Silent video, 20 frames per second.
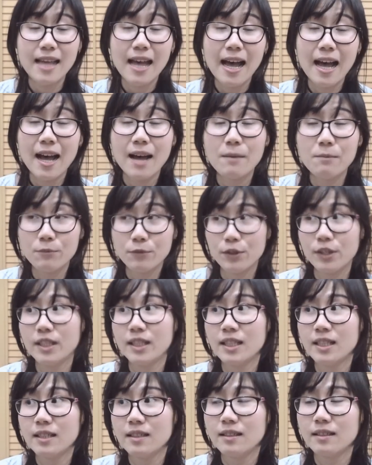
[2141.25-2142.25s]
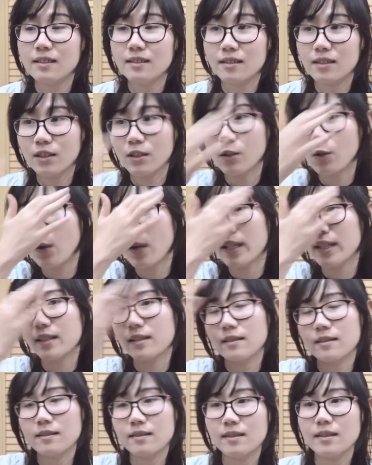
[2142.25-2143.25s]
I'm
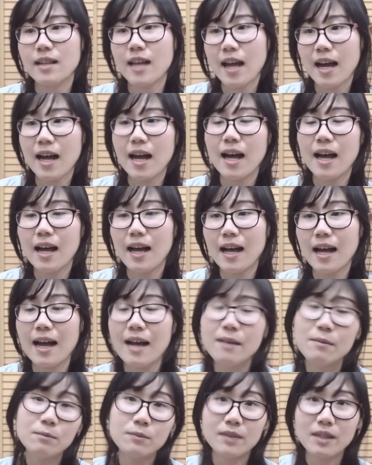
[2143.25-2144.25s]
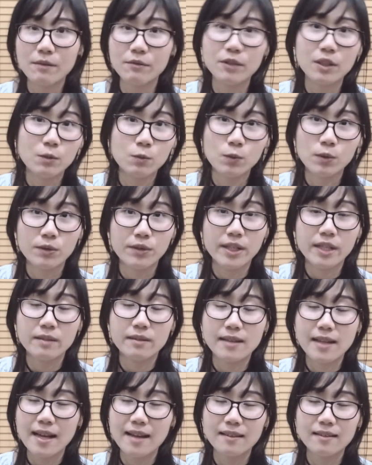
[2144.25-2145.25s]
definitely worried.